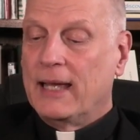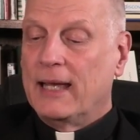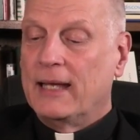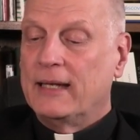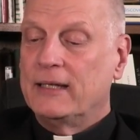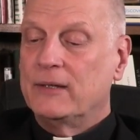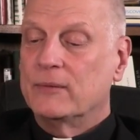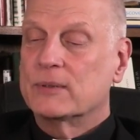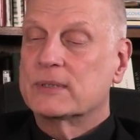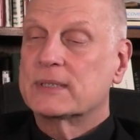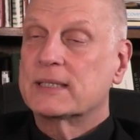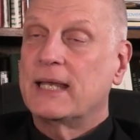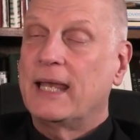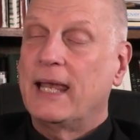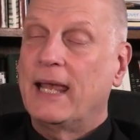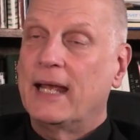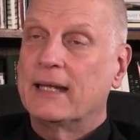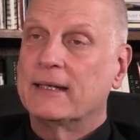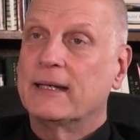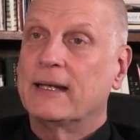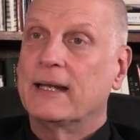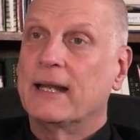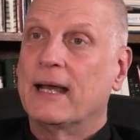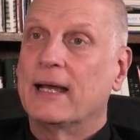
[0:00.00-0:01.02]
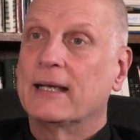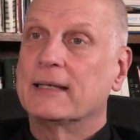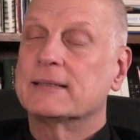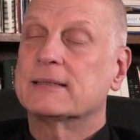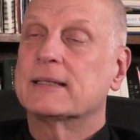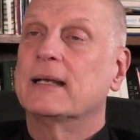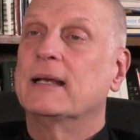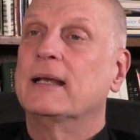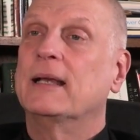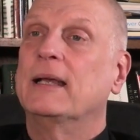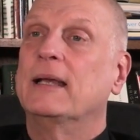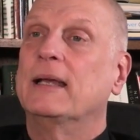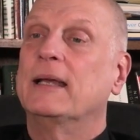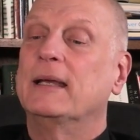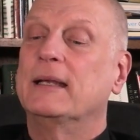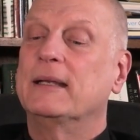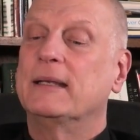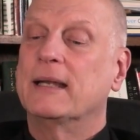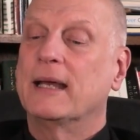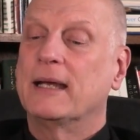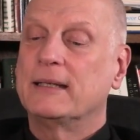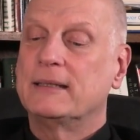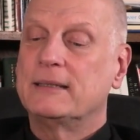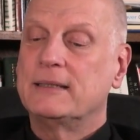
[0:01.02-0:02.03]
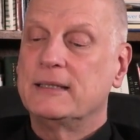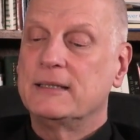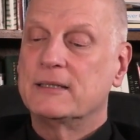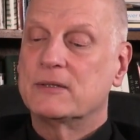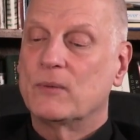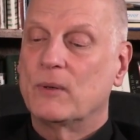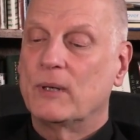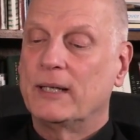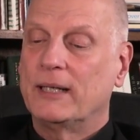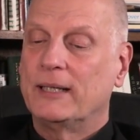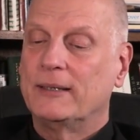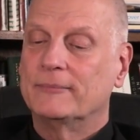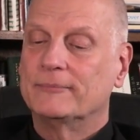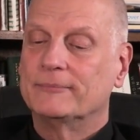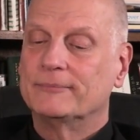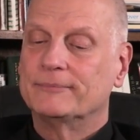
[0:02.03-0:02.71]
and he was canonized in 1920.